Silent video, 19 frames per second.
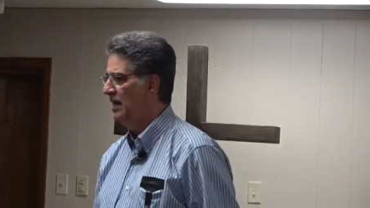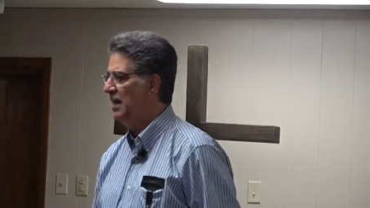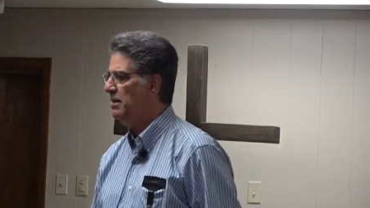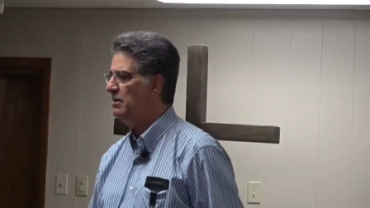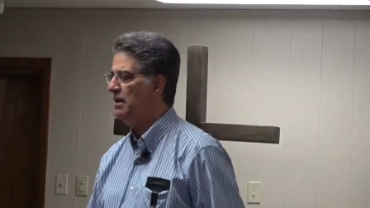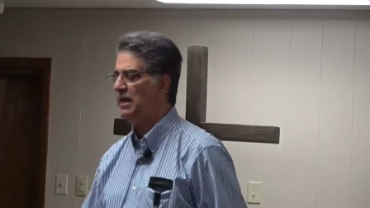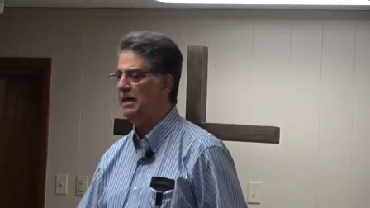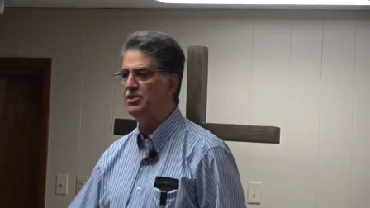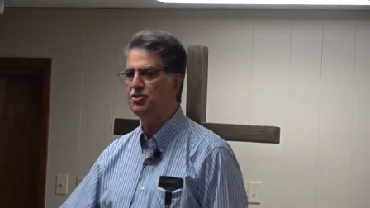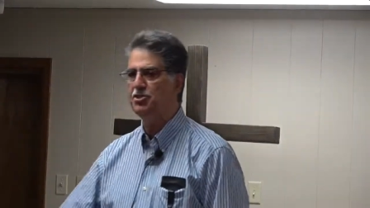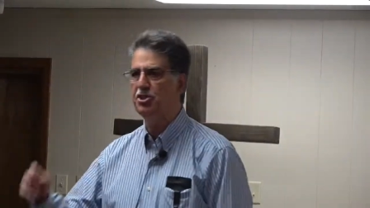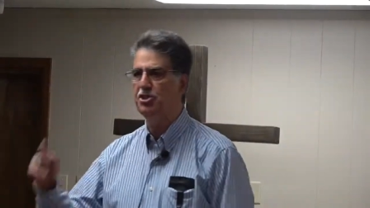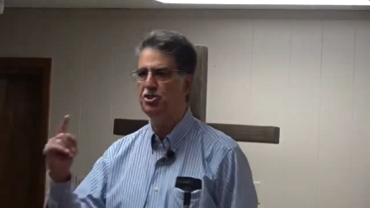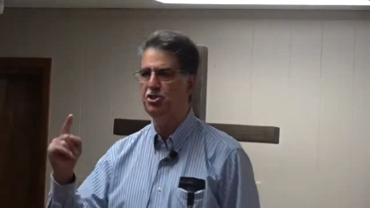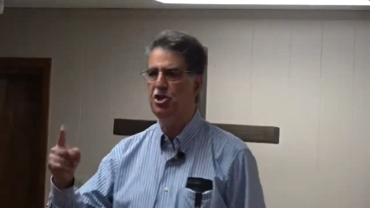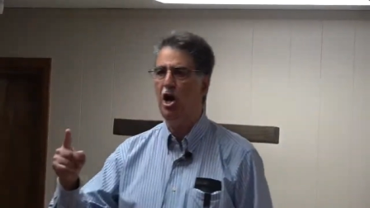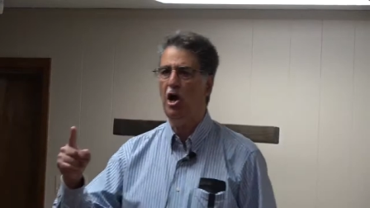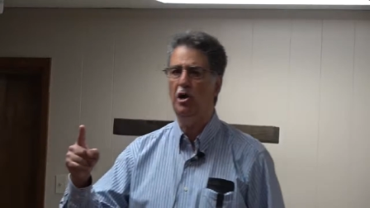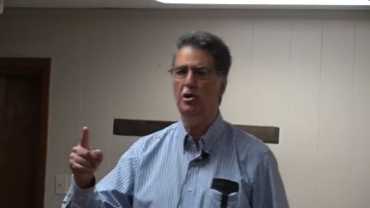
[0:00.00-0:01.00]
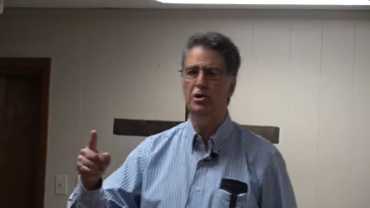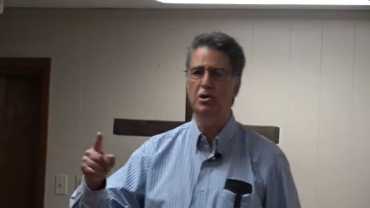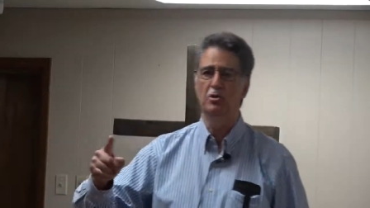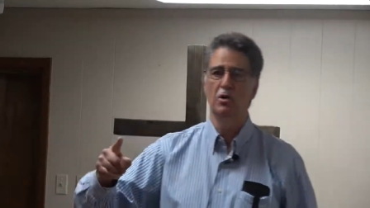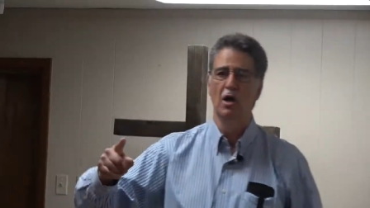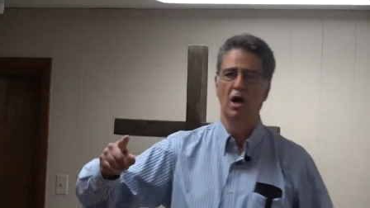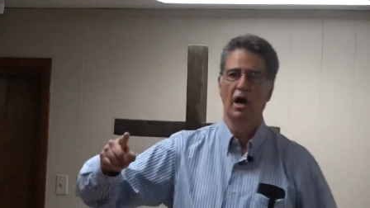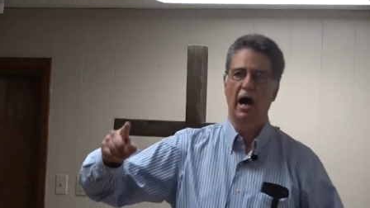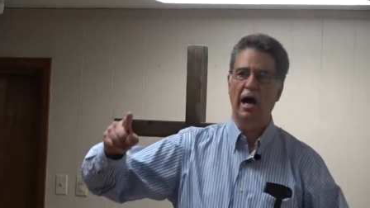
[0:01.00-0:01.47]
He begins to show
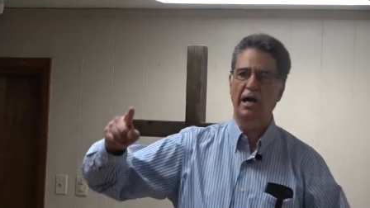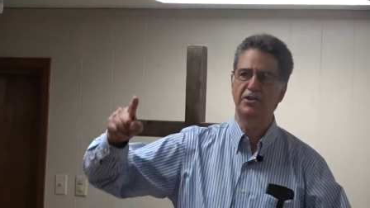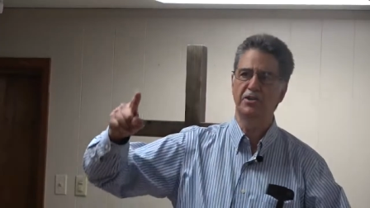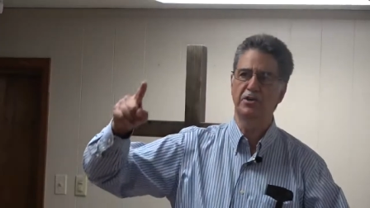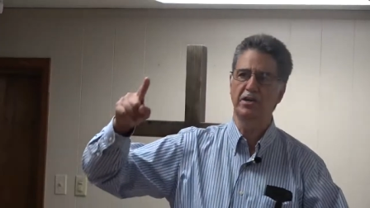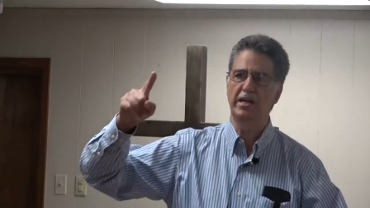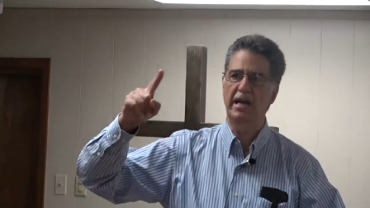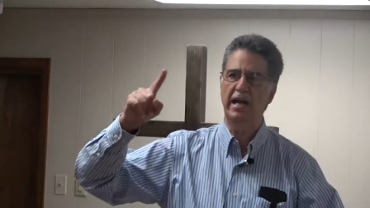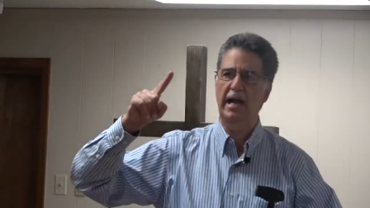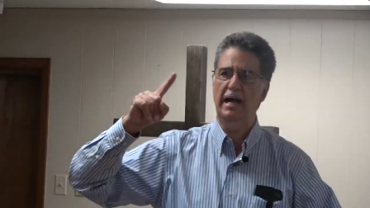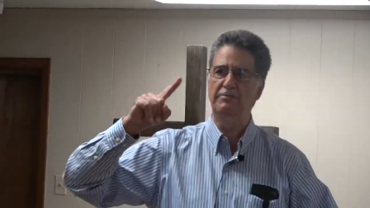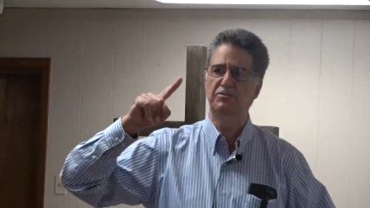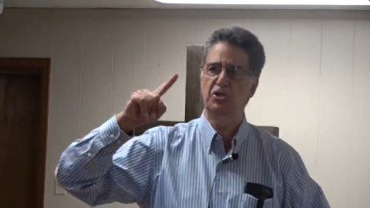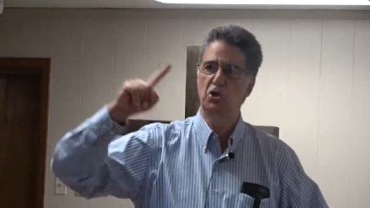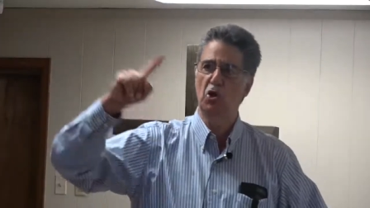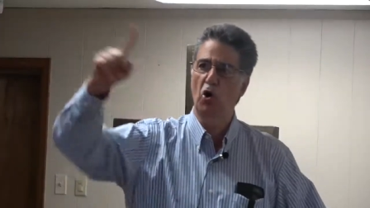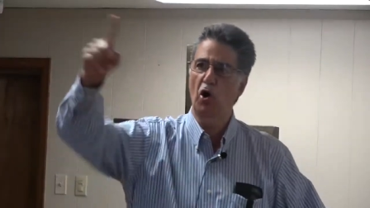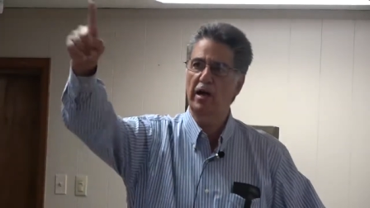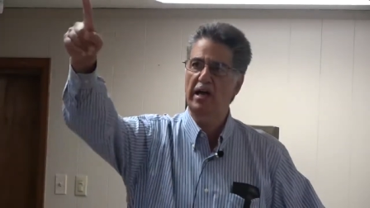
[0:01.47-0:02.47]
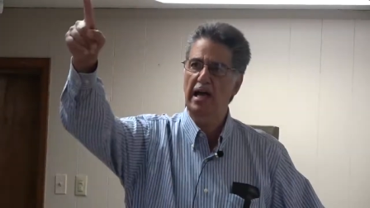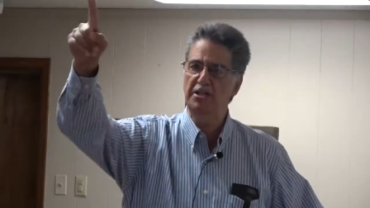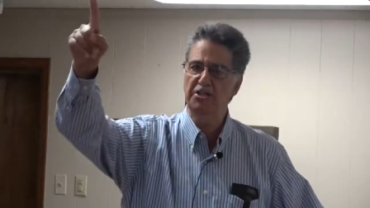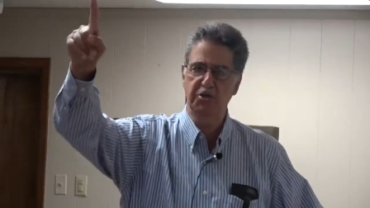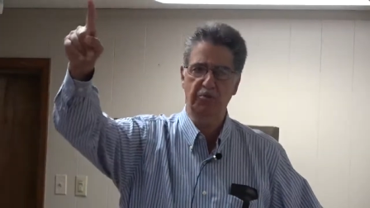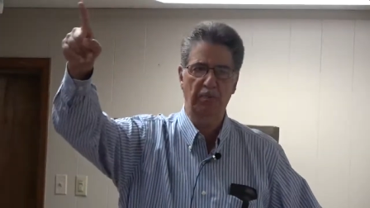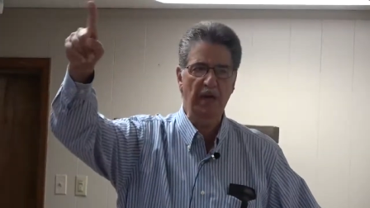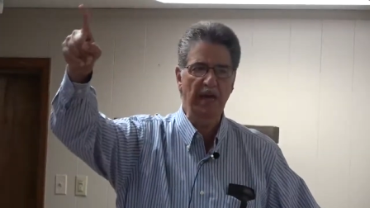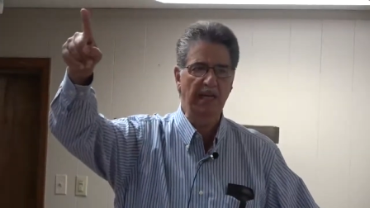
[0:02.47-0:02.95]
you how you're going to have joy
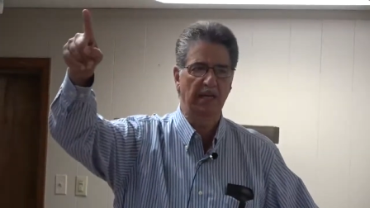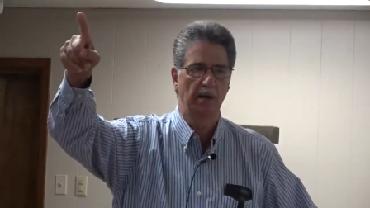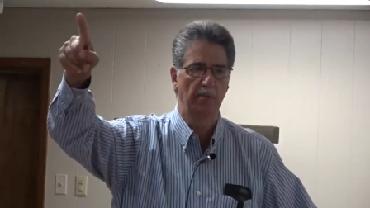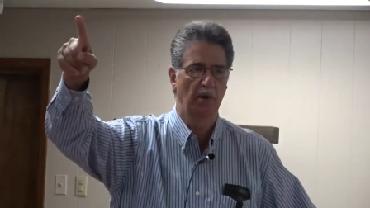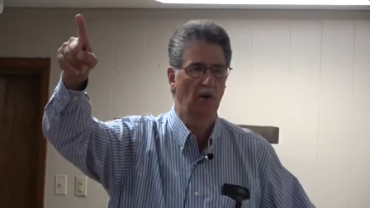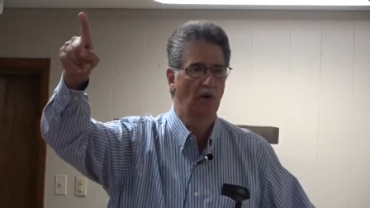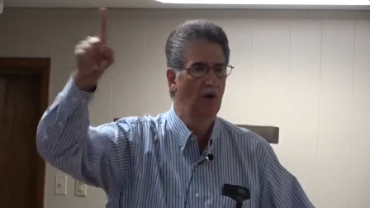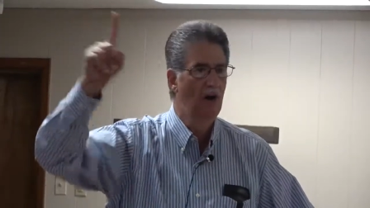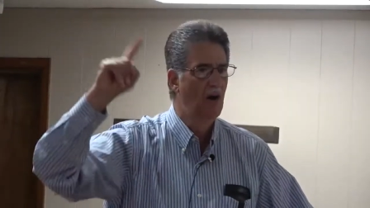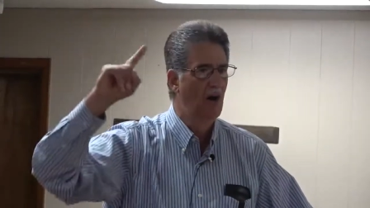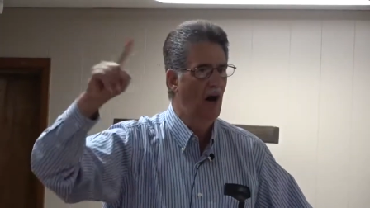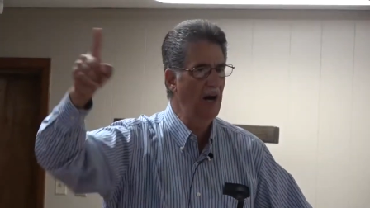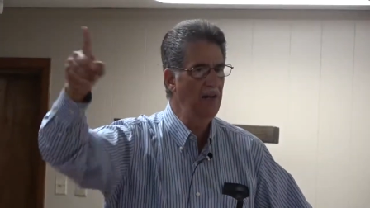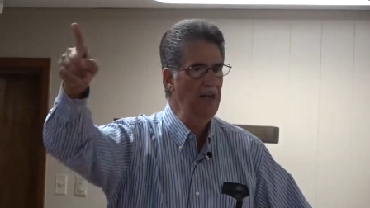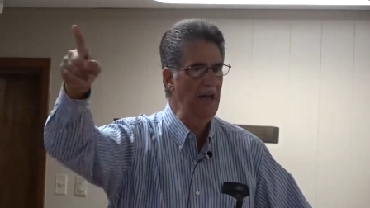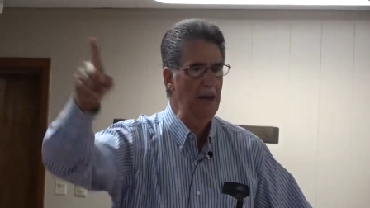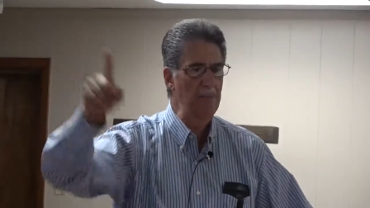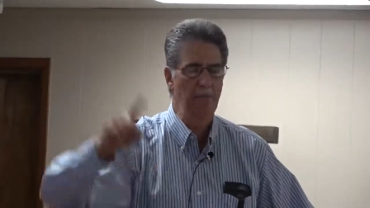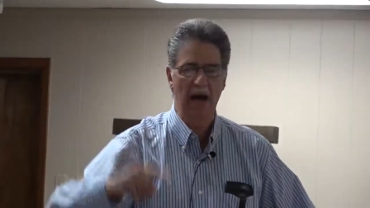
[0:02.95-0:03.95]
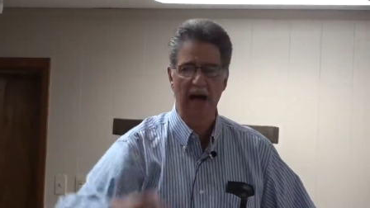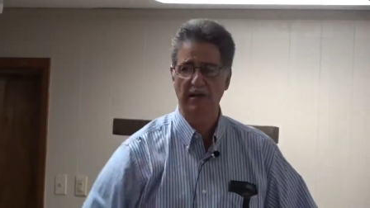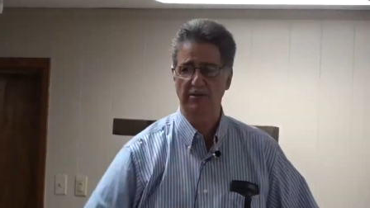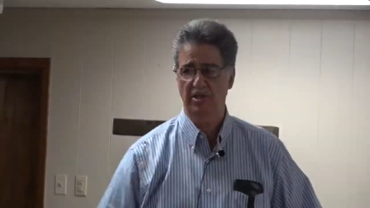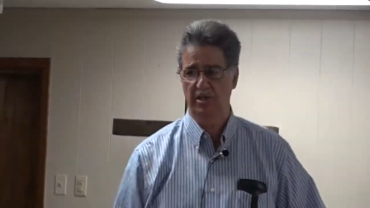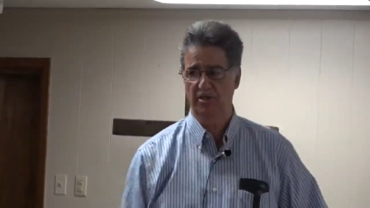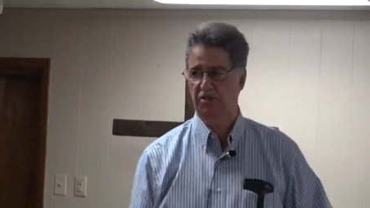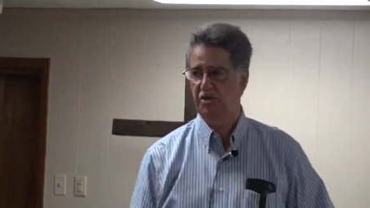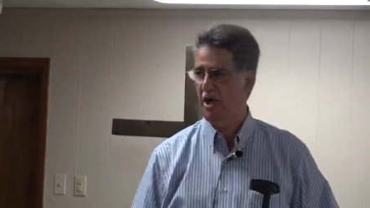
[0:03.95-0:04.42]
unspeakable on that
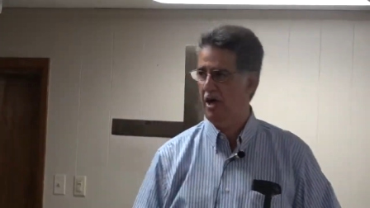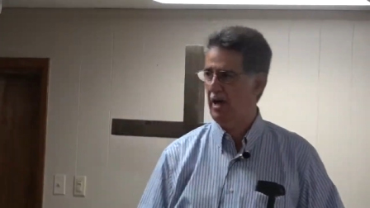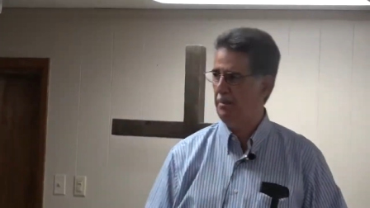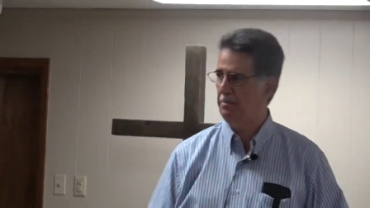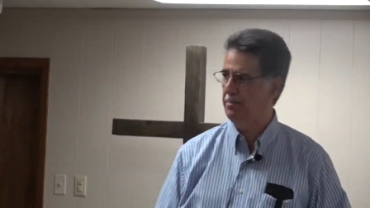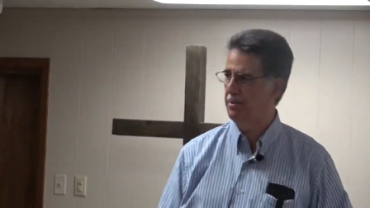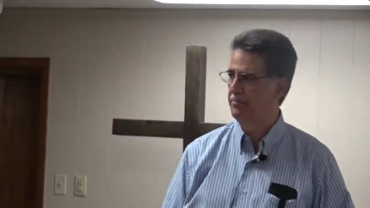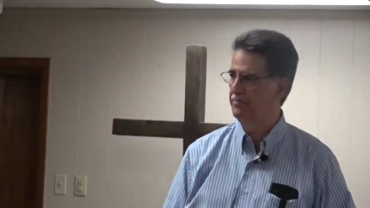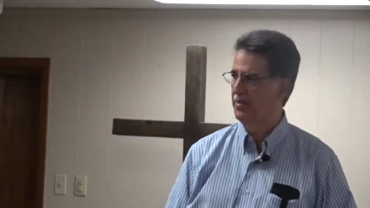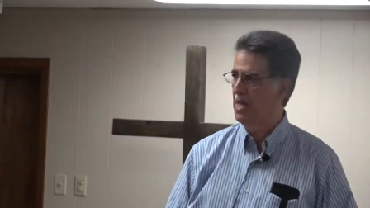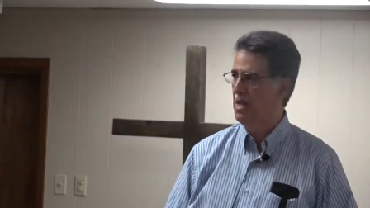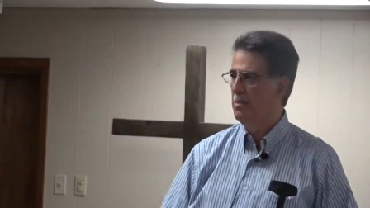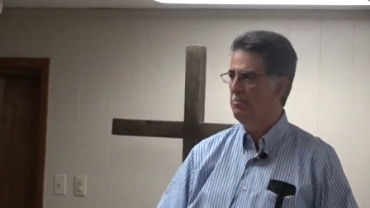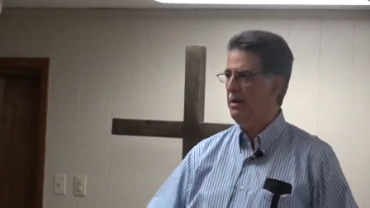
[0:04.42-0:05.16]
mountaintop. Amen.